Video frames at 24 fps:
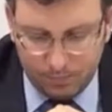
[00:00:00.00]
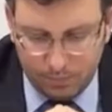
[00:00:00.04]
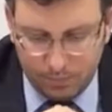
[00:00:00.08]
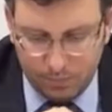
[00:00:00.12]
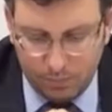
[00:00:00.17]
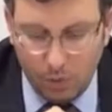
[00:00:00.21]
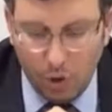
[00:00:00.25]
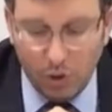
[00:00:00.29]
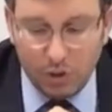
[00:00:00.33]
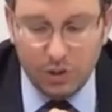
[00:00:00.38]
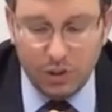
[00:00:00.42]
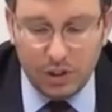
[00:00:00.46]

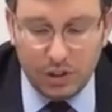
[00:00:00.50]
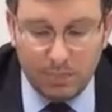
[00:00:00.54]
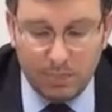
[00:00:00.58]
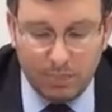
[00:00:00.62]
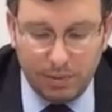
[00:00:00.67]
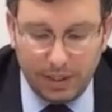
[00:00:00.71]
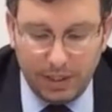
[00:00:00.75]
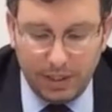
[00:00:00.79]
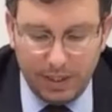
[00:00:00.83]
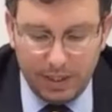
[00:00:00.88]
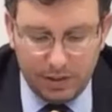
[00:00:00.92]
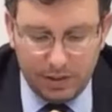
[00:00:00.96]
Moses
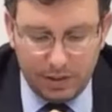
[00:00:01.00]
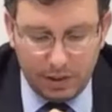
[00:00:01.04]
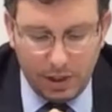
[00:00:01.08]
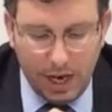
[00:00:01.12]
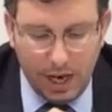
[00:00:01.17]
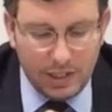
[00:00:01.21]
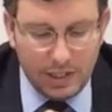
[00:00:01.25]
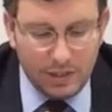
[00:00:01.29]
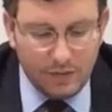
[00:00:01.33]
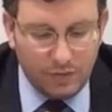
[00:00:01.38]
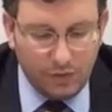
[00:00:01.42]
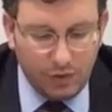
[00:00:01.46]
pleads,
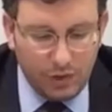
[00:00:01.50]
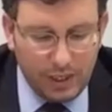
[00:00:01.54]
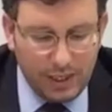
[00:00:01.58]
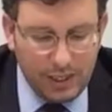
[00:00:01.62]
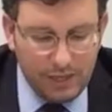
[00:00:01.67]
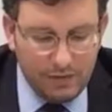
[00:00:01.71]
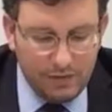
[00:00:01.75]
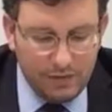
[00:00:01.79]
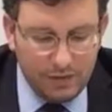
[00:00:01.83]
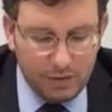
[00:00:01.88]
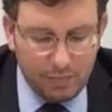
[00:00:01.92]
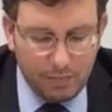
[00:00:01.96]
God
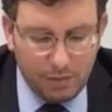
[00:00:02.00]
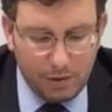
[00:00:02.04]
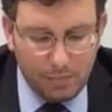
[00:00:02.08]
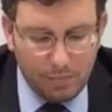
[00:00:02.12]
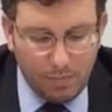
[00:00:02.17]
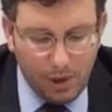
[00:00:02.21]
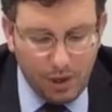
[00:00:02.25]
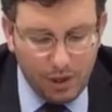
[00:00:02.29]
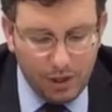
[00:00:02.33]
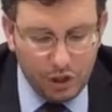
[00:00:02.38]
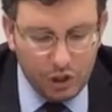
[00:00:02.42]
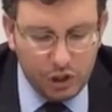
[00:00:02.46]
forgives, but
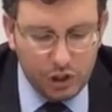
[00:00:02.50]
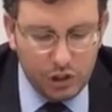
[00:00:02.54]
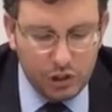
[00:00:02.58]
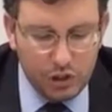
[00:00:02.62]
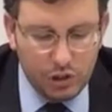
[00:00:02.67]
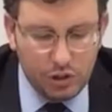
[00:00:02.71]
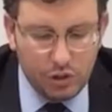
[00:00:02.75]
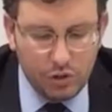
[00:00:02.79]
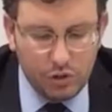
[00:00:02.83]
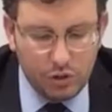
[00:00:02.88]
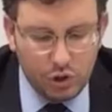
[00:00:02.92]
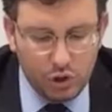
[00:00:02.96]
punishes
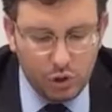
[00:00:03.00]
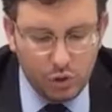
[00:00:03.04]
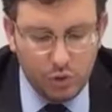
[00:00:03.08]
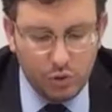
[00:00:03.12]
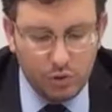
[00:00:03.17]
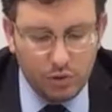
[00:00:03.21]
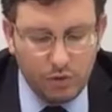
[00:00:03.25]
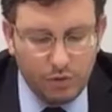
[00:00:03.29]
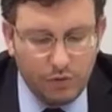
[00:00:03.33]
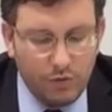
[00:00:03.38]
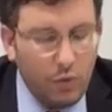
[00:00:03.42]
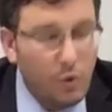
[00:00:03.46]
the Jews
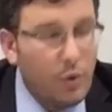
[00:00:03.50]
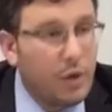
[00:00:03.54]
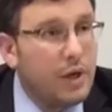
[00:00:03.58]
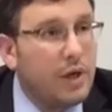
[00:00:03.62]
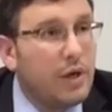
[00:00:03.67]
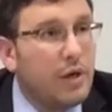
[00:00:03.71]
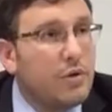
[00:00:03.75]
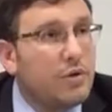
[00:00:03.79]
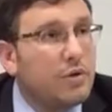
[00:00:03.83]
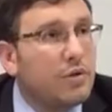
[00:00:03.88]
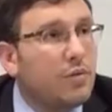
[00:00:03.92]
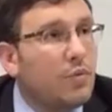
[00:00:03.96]
to 40
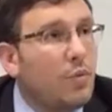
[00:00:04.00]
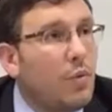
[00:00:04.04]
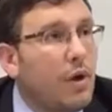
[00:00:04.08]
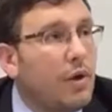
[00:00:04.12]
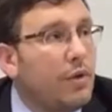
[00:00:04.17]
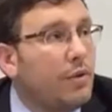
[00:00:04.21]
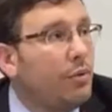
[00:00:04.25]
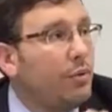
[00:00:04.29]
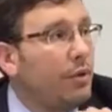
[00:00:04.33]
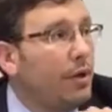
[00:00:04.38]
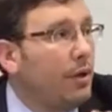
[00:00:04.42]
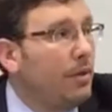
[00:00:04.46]
years in
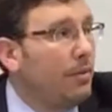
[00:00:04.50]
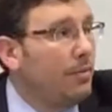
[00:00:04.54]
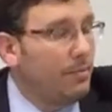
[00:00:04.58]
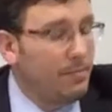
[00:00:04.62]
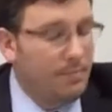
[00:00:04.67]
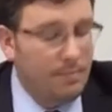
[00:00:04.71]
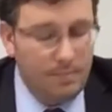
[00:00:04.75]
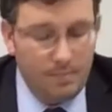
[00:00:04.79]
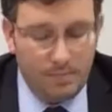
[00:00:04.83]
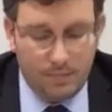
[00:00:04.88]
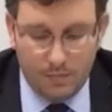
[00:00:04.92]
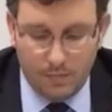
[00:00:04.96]
wandering.
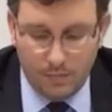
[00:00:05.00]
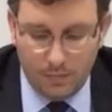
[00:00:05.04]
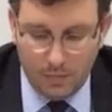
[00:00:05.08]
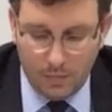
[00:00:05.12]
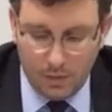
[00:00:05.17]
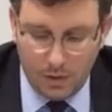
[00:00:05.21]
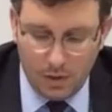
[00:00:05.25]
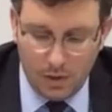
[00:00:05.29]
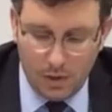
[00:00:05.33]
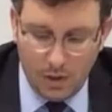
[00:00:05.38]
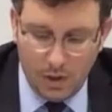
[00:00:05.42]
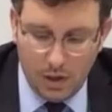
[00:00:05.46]

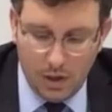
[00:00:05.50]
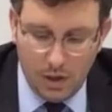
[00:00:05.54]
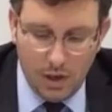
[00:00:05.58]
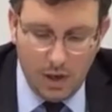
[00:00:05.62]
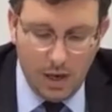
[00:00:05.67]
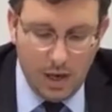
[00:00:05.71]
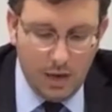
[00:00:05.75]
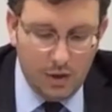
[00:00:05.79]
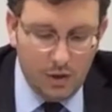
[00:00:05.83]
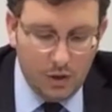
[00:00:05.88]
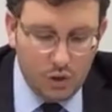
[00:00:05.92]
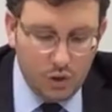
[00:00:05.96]

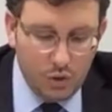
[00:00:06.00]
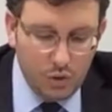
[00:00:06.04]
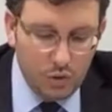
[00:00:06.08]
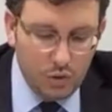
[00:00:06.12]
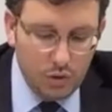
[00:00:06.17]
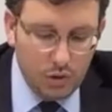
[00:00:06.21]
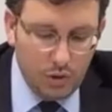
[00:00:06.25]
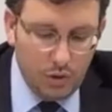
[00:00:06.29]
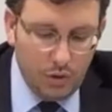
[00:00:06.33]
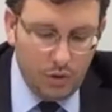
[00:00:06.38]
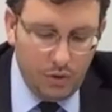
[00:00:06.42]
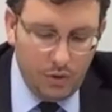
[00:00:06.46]
And the Jews
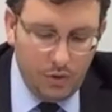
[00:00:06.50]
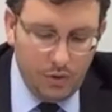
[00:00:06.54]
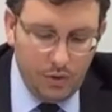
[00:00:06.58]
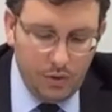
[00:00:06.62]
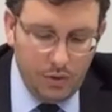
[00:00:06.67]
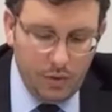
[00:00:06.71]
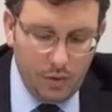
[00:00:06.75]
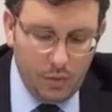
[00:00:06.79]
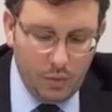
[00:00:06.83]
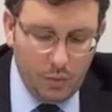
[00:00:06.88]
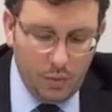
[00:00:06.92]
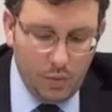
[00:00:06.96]

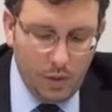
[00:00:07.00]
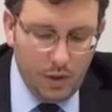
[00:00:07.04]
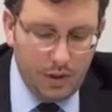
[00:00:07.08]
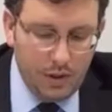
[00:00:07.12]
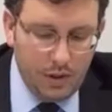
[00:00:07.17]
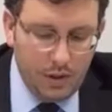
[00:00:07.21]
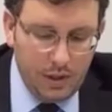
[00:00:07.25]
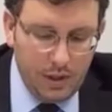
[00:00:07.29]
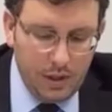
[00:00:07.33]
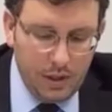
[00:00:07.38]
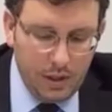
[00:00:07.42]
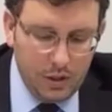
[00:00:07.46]
learn what
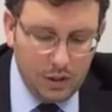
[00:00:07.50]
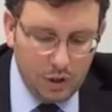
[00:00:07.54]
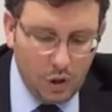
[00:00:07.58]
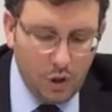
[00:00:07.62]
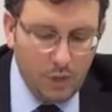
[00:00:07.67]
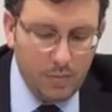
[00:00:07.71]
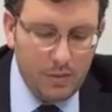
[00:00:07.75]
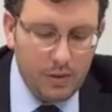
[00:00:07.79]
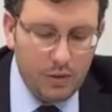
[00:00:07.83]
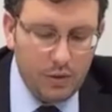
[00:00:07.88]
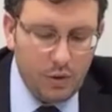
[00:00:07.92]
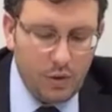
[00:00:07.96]
the
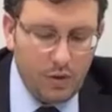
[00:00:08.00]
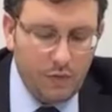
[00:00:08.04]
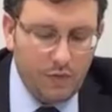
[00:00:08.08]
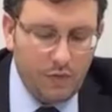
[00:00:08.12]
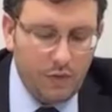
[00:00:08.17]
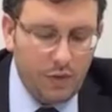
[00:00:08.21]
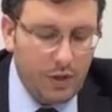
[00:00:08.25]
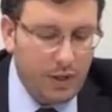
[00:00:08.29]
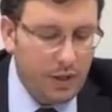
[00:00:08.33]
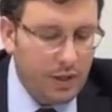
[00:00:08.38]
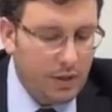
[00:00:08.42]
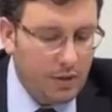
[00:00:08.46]
atonement
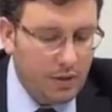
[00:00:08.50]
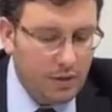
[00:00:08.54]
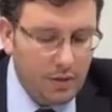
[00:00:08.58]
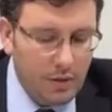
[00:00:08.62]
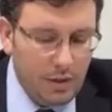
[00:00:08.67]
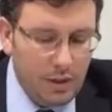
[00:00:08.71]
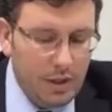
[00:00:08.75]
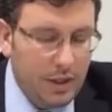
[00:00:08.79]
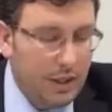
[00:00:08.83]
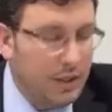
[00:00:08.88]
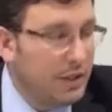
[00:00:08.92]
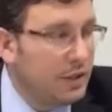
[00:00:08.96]
offering
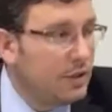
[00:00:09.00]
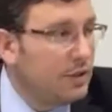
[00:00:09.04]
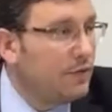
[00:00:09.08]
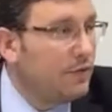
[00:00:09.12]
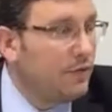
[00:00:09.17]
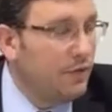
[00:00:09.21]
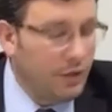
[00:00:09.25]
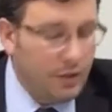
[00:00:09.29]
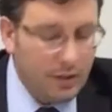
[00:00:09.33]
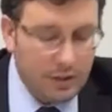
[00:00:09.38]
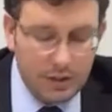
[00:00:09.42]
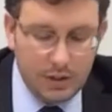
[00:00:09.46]
is
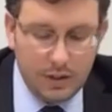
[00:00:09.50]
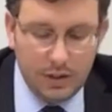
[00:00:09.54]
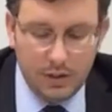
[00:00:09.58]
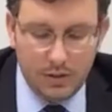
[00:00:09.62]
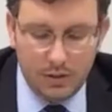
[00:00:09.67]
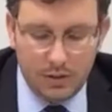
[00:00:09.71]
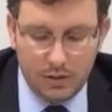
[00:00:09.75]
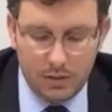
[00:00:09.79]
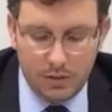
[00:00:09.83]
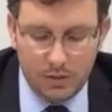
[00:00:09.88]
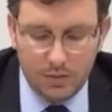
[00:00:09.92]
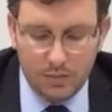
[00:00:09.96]
for the
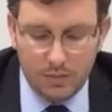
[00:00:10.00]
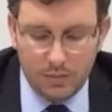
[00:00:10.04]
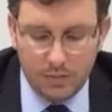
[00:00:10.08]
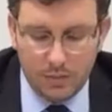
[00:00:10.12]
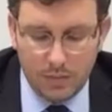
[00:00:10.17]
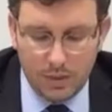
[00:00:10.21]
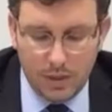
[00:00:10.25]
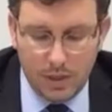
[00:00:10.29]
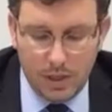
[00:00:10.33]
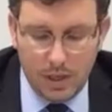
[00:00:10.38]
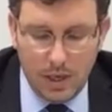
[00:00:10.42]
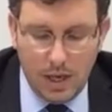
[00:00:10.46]
sins.
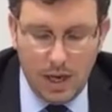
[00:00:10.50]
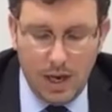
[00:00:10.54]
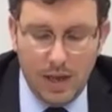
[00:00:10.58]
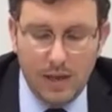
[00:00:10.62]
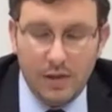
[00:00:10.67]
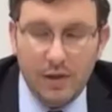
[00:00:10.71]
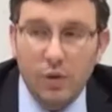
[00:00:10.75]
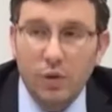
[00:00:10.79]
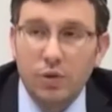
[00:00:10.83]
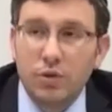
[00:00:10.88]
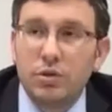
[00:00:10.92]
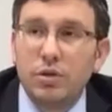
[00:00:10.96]
And
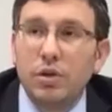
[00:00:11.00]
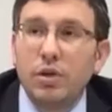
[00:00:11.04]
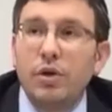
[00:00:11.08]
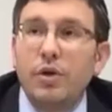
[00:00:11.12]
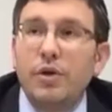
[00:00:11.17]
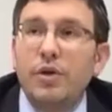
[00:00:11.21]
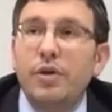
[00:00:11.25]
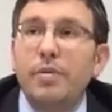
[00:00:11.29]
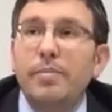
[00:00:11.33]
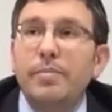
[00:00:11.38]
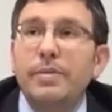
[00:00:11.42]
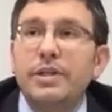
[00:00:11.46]
they also
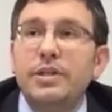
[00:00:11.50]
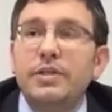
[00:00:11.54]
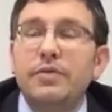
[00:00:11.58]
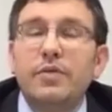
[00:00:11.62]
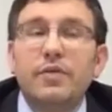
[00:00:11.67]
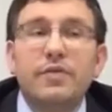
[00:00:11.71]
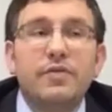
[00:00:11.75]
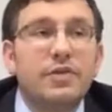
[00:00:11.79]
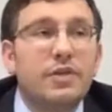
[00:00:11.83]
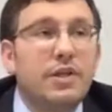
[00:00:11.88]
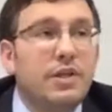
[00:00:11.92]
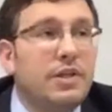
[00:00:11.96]
learn the mitzvah of
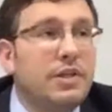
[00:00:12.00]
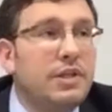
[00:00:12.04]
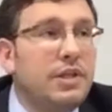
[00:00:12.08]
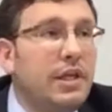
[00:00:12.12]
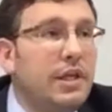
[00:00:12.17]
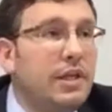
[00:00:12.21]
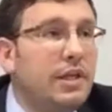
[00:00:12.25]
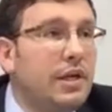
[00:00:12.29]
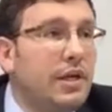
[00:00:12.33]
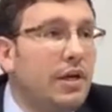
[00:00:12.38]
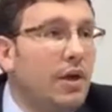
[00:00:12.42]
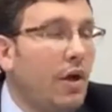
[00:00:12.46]

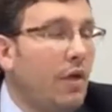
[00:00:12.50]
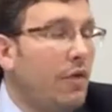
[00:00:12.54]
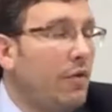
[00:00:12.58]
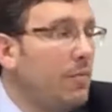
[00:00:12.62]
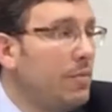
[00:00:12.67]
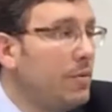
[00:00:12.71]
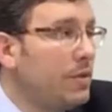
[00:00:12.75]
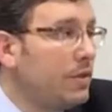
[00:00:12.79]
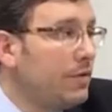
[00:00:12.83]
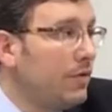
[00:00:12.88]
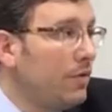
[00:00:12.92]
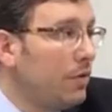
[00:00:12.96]
tzitzit and other
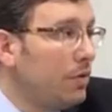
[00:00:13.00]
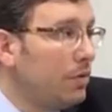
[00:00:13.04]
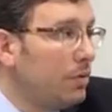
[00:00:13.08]
mitzvot.